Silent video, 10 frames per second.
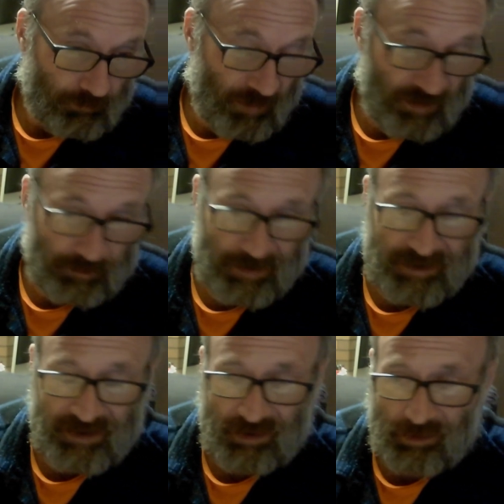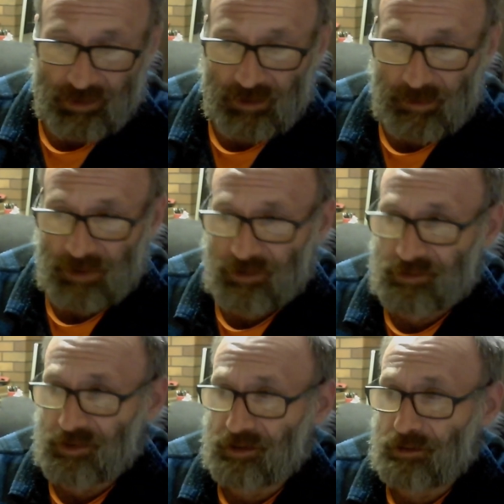Just busy night, I've got to be honest
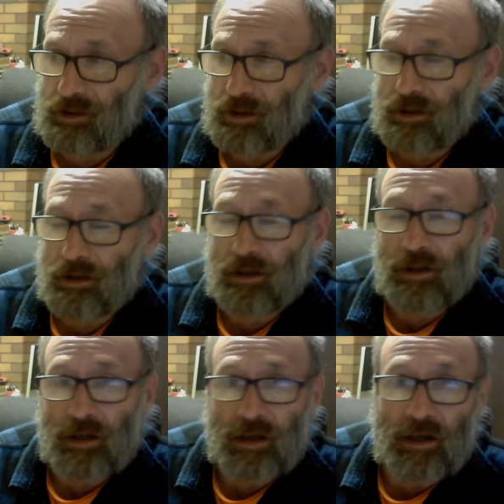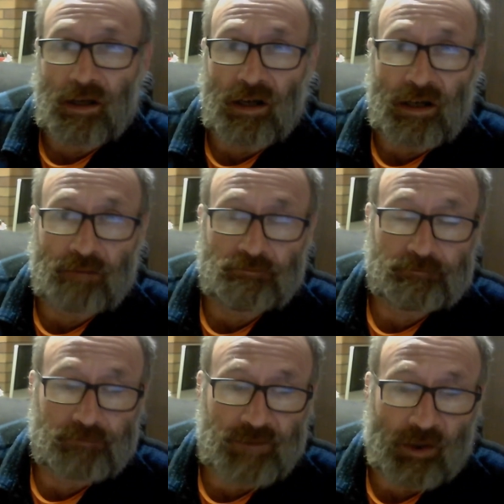with you. I
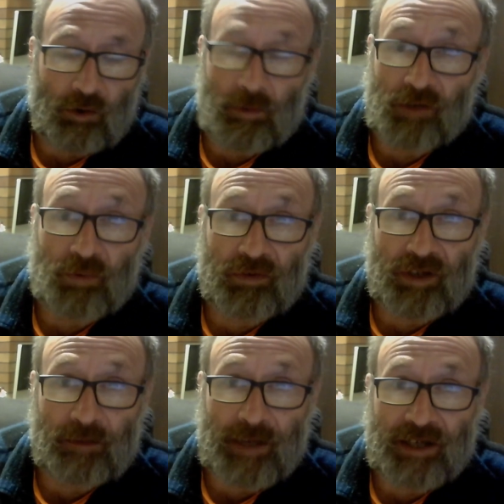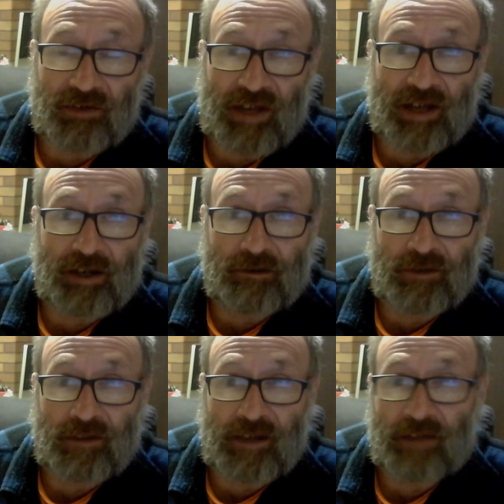almost wasn't going to make it down here, and
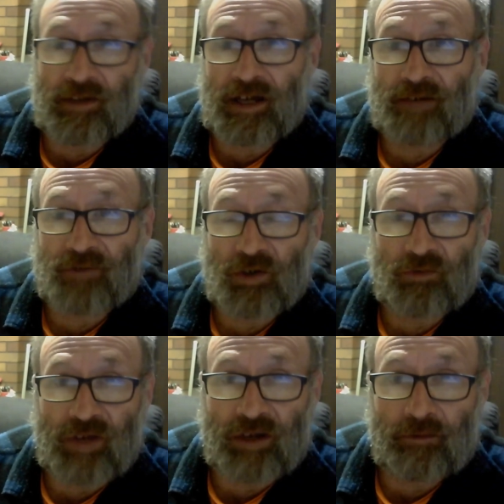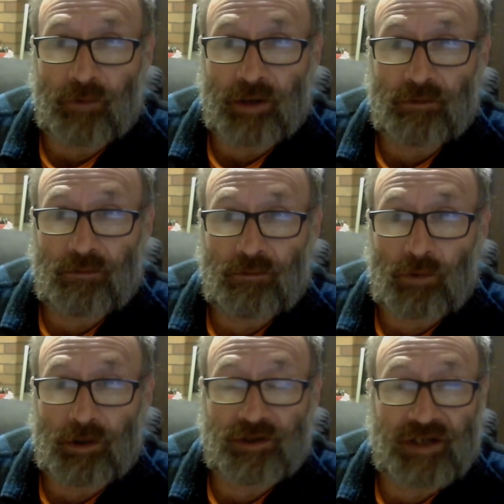then the other half turned around and went,
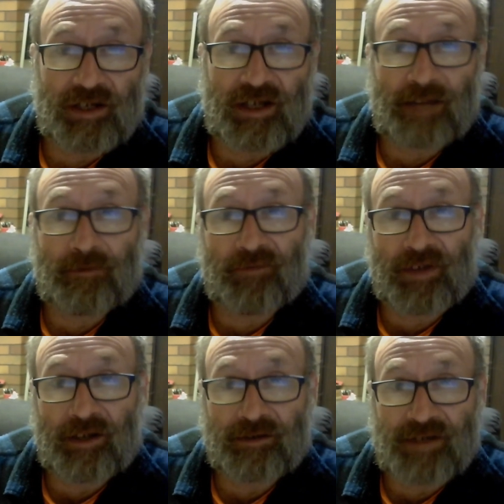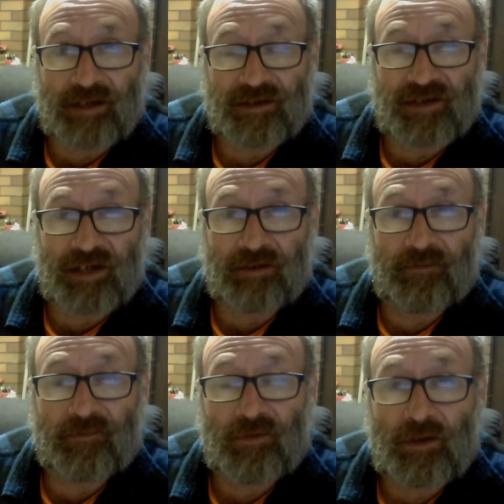why don't you get a couple of videos out instead
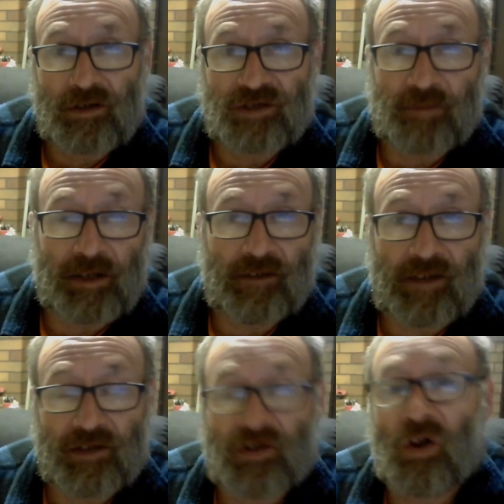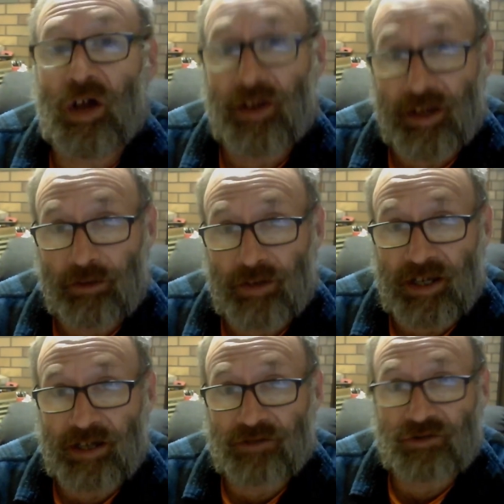of spending the entire day on the
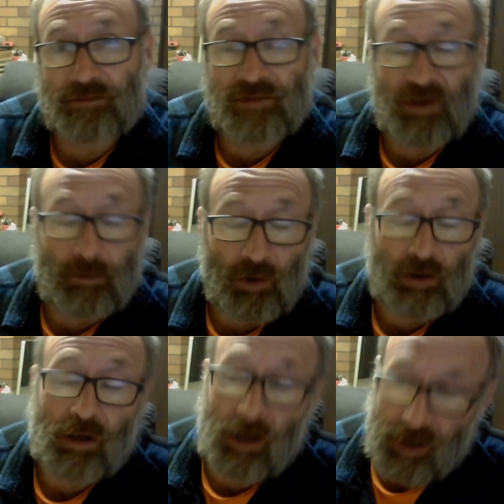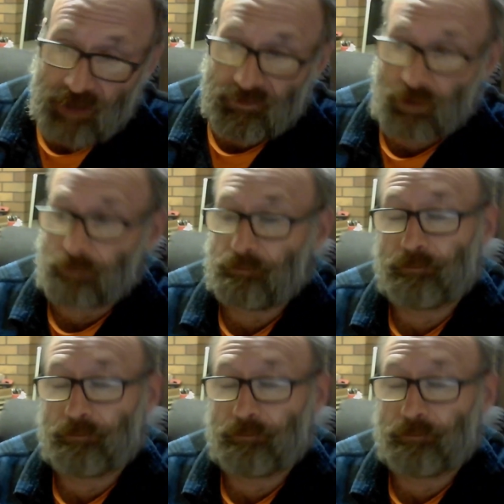couch? So I'm like, okay, fine.